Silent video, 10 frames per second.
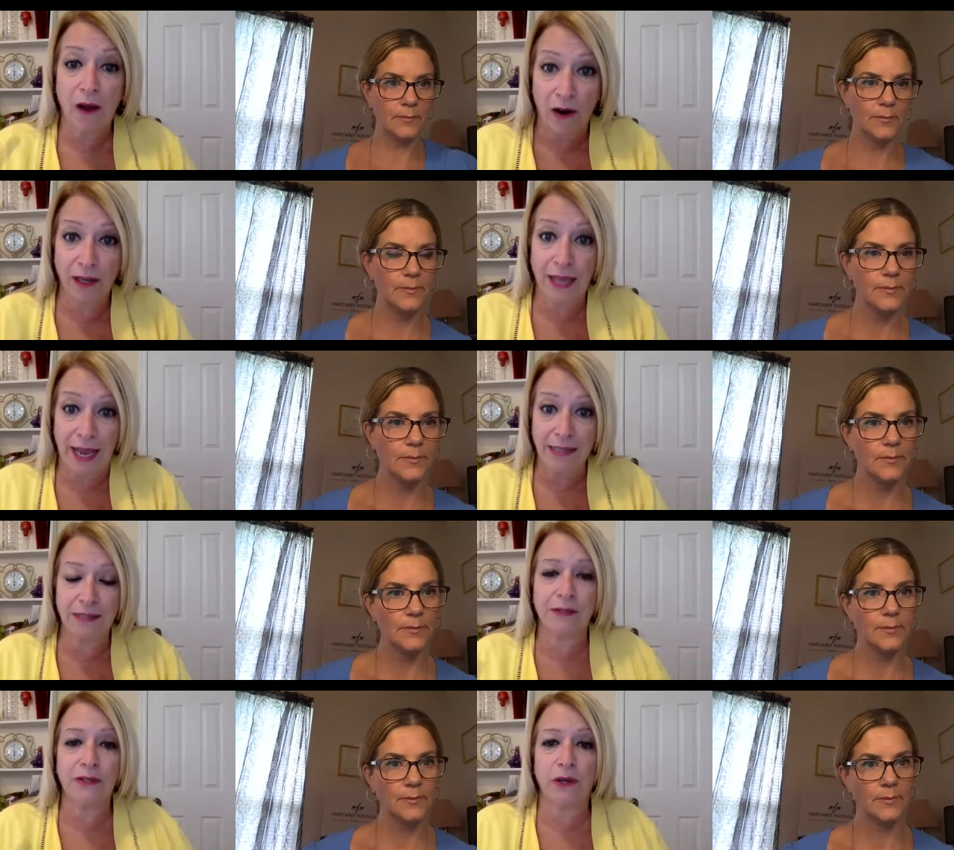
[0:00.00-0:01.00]
Speaker 1: our class.
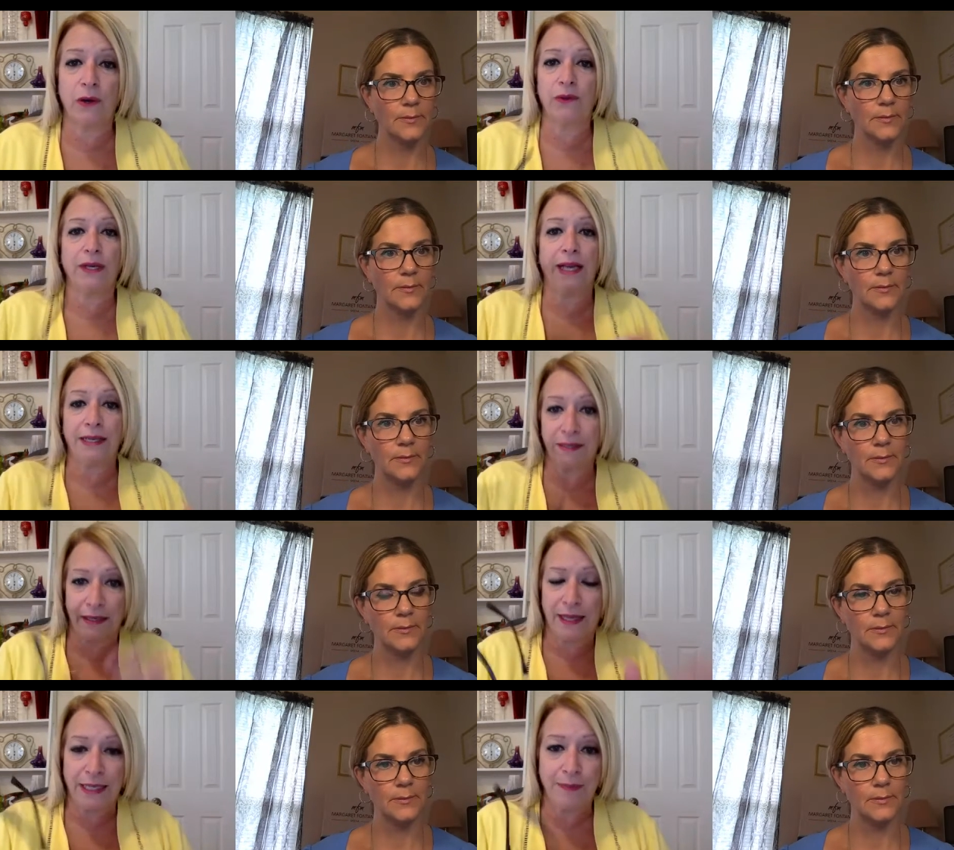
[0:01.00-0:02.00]
So the class, the
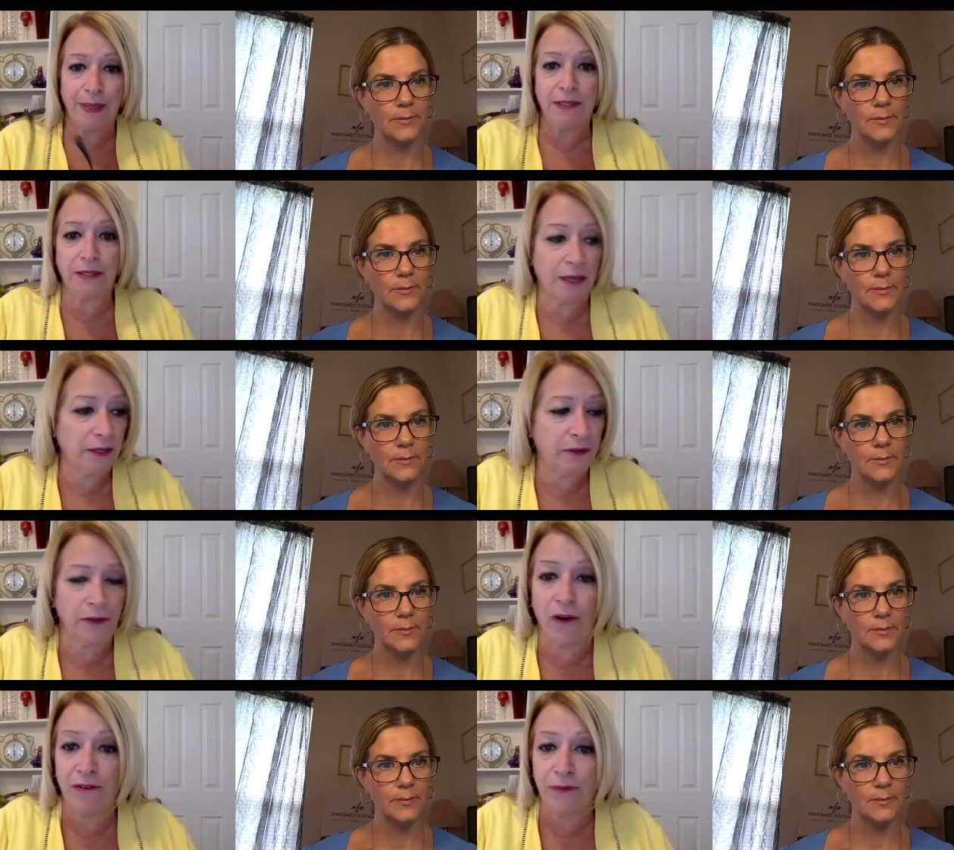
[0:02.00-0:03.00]
classmates, uh, you
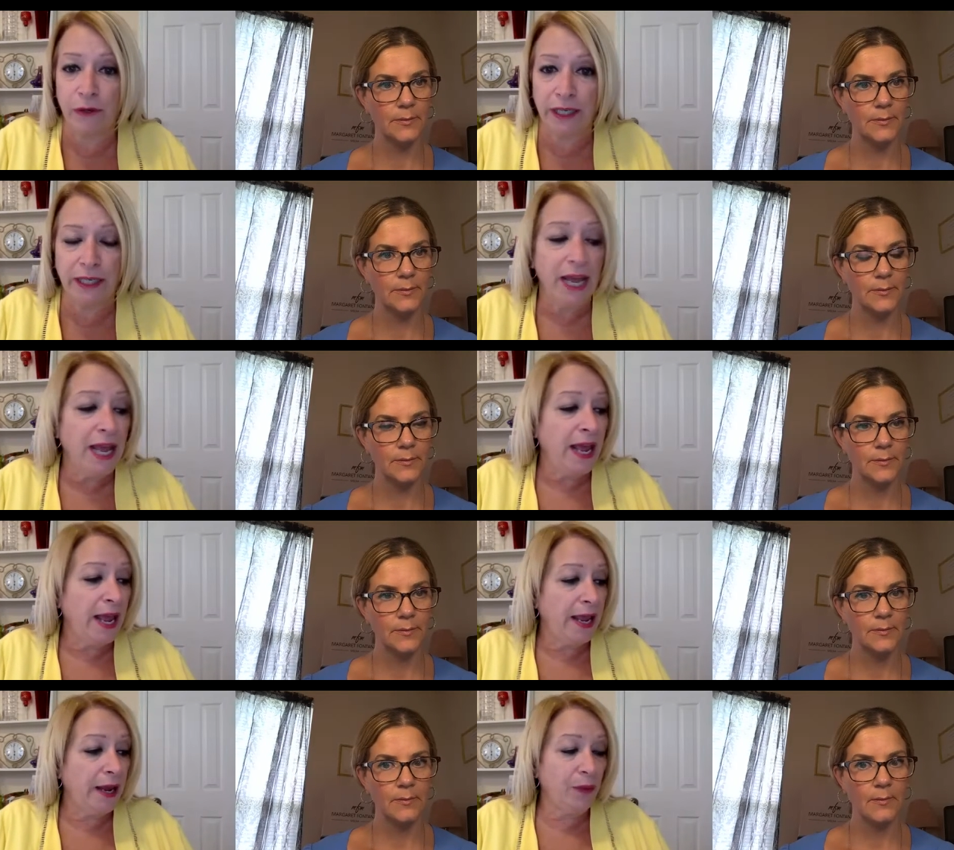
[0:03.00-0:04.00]
all voted,
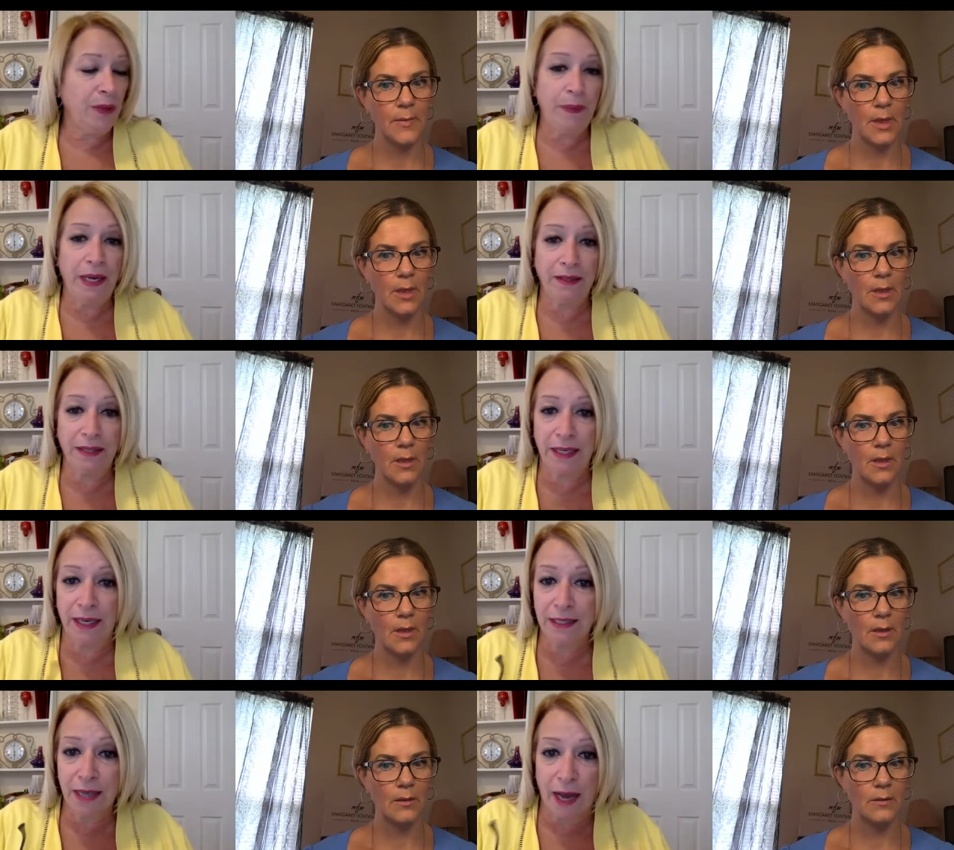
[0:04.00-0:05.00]
and we picked the uh,
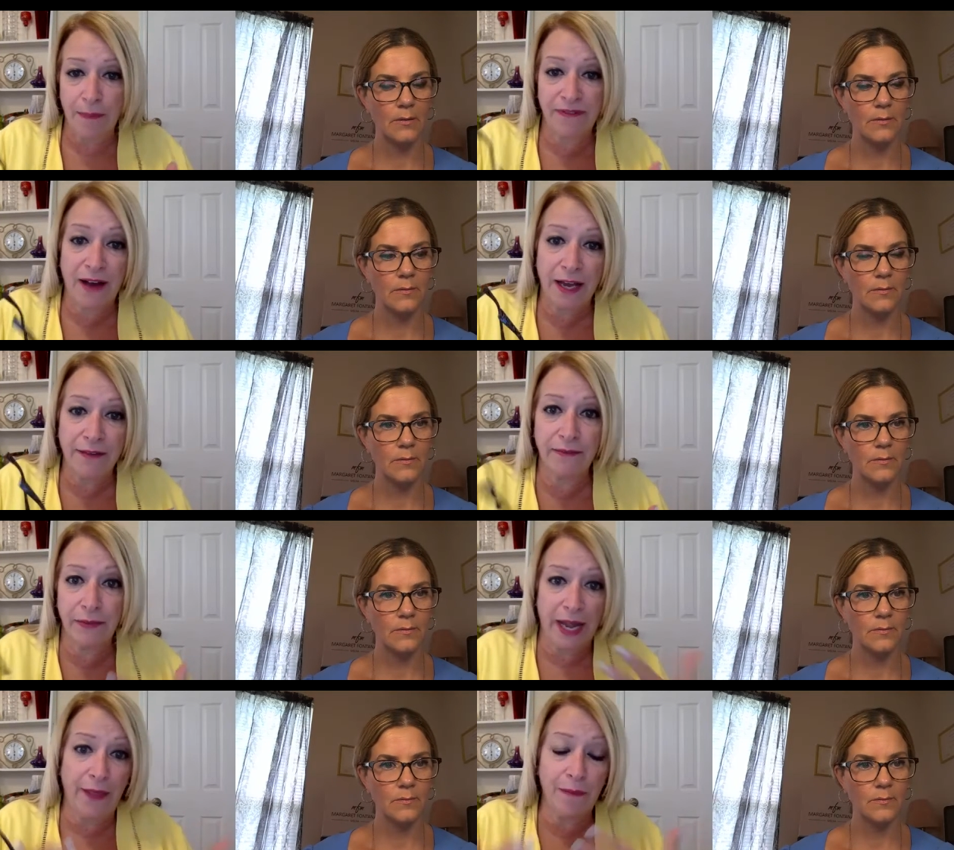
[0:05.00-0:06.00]
top five that
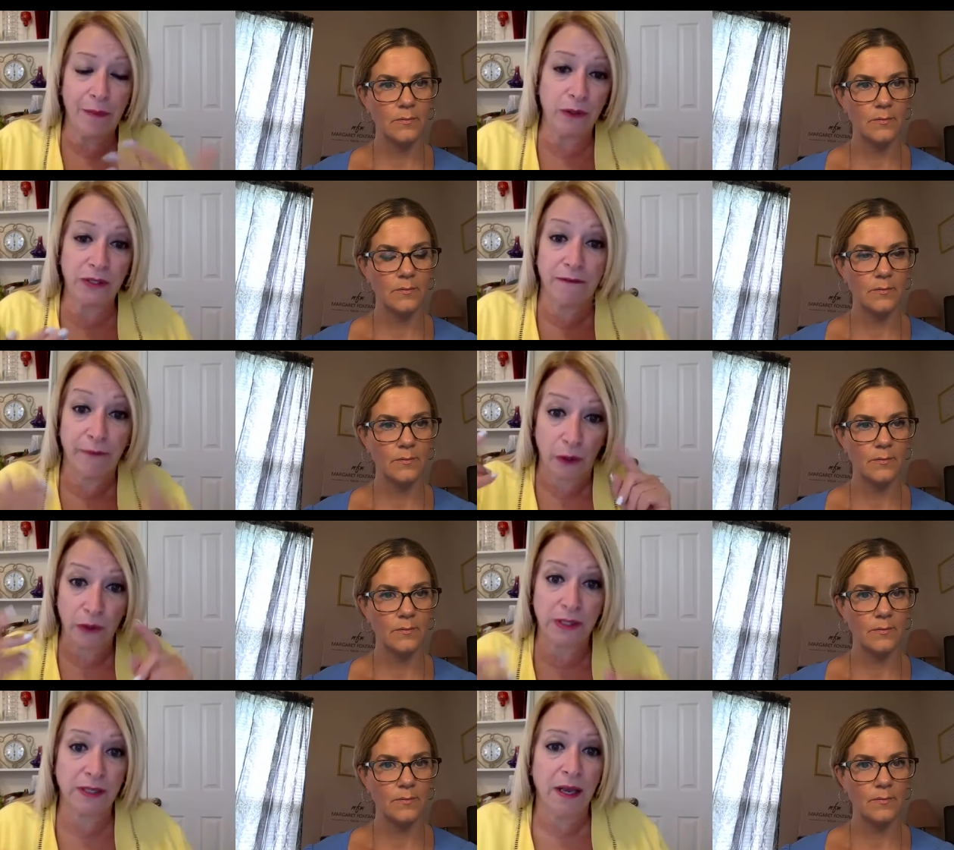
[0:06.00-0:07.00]
had the most votes.